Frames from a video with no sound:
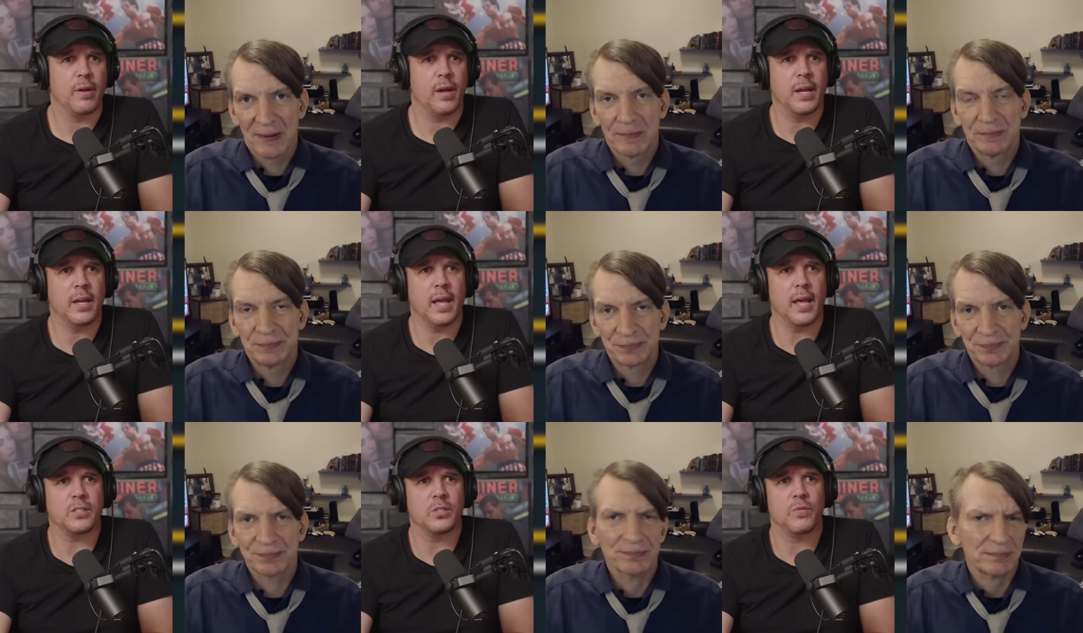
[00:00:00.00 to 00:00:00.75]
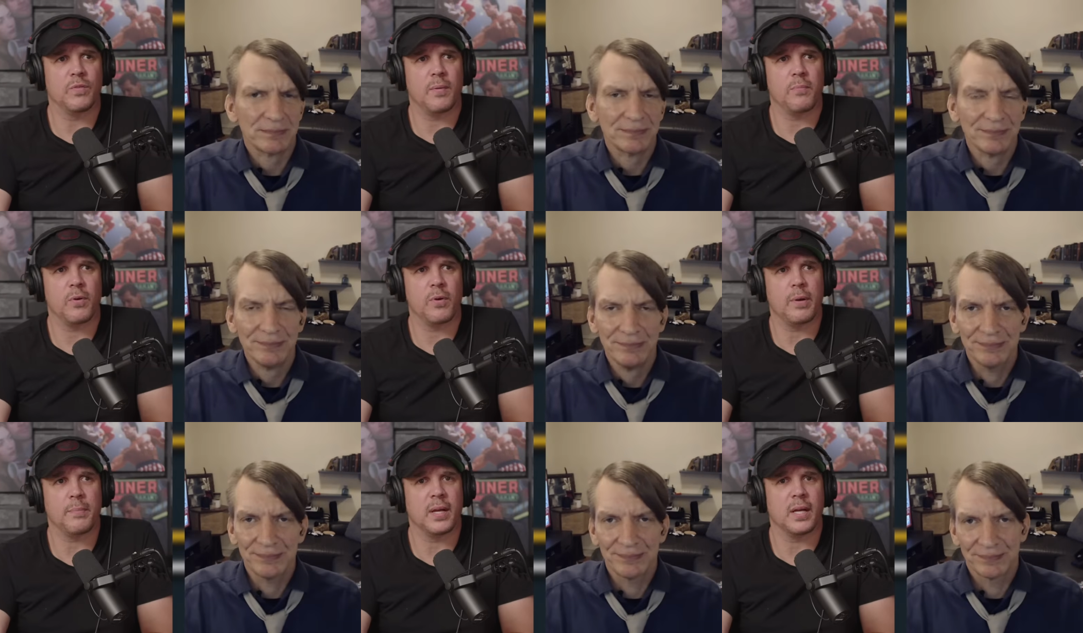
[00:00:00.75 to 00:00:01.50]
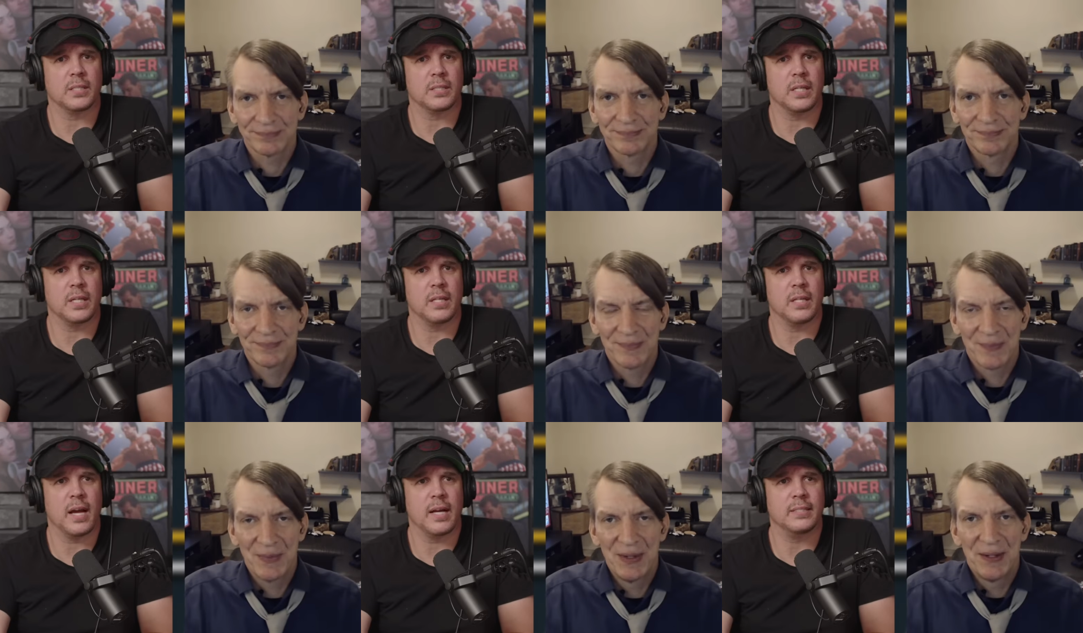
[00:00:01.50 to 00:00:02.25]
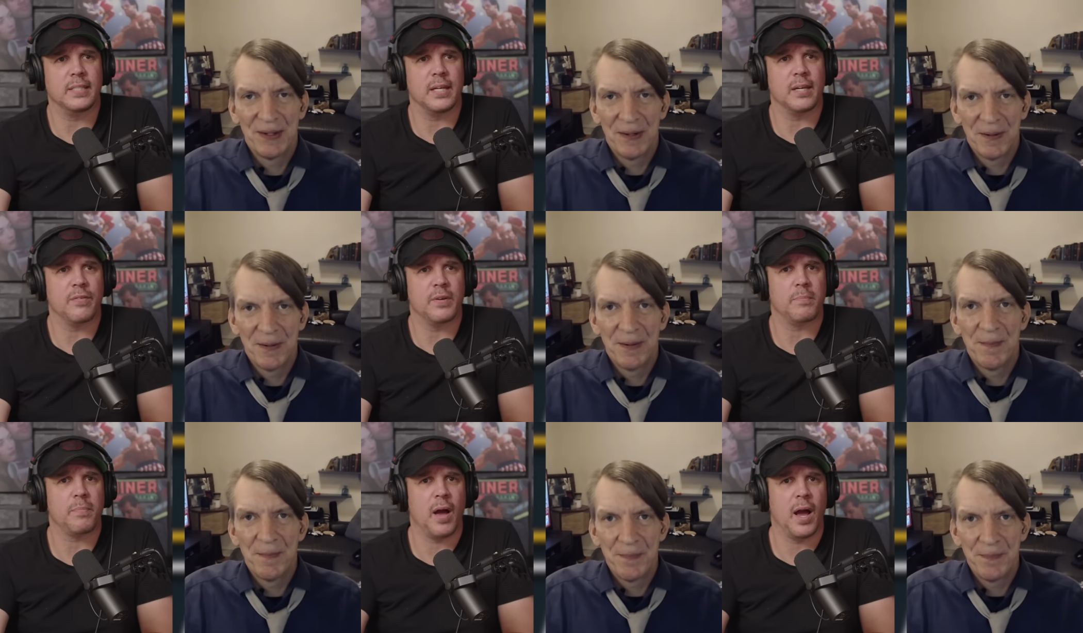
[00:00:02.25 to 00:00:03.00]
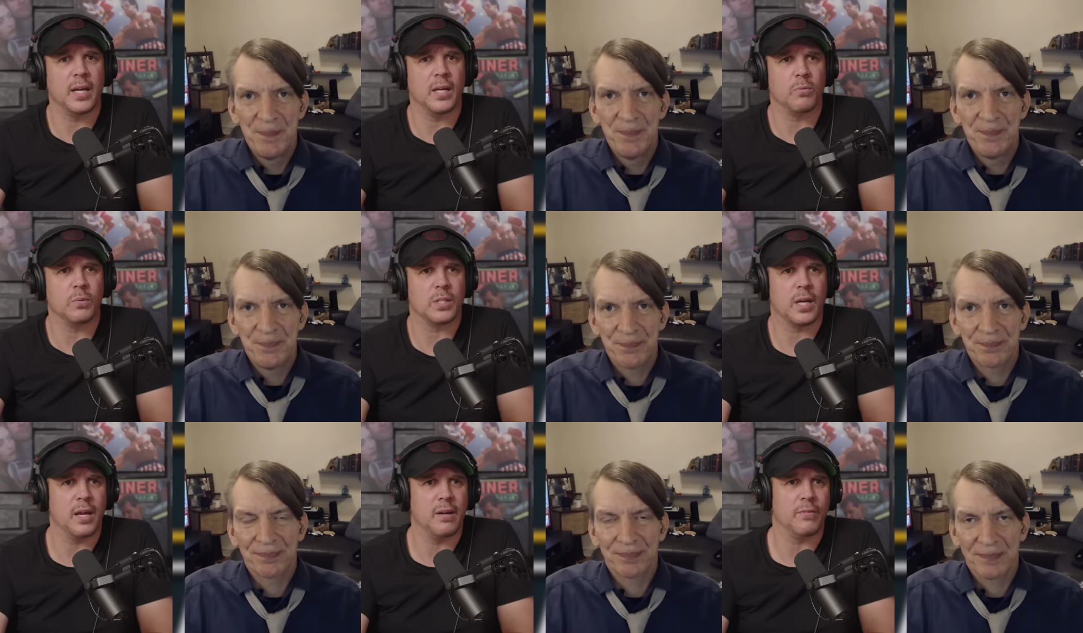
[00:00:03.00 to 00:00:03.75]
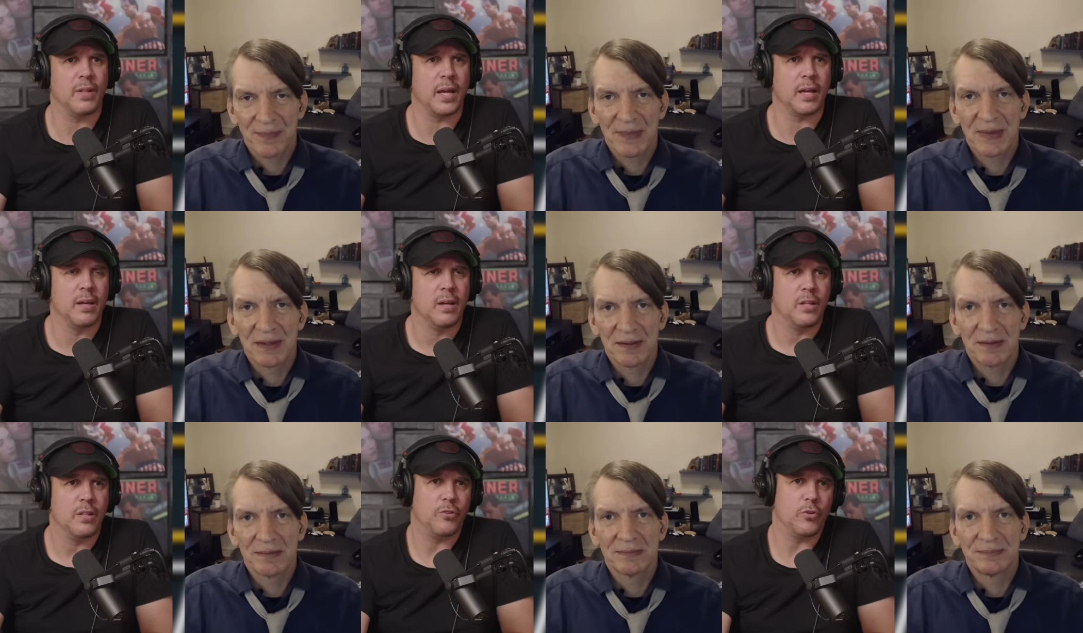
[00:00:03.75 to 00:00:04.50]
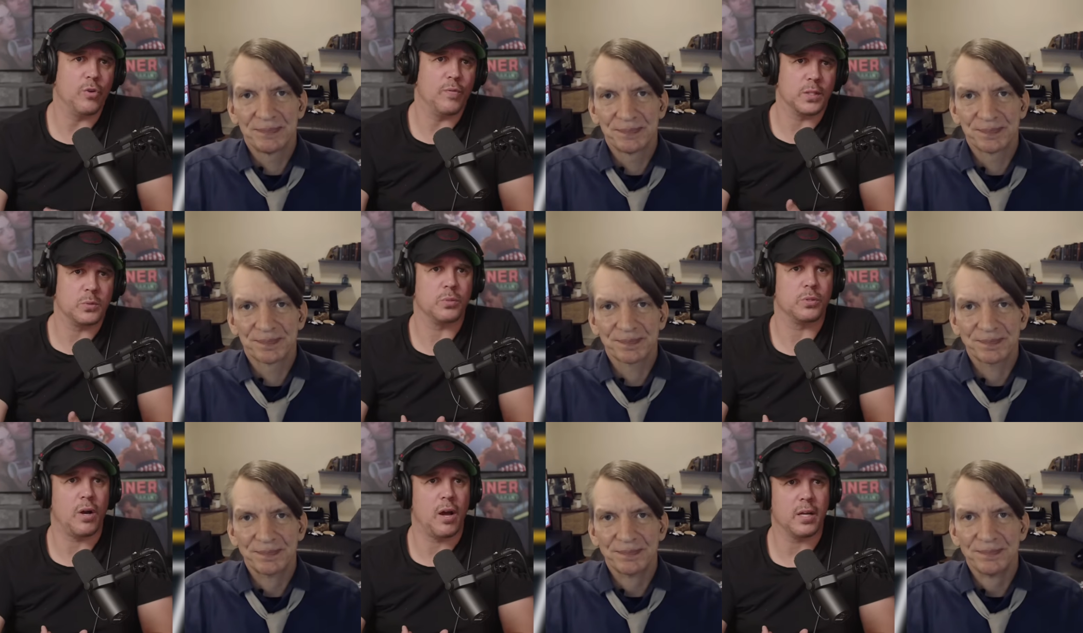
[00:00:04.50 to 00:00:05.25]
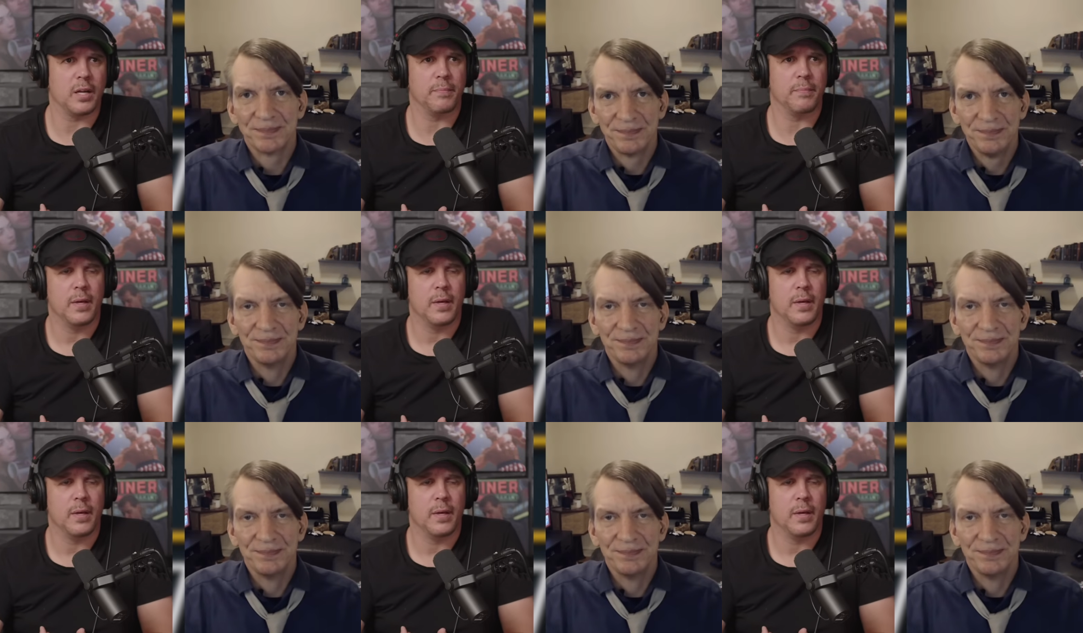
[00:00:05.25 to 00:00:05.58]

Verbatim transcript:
Speaker 1: and he guessed November because the the idea of it behind it was kind of like the two of us were talking.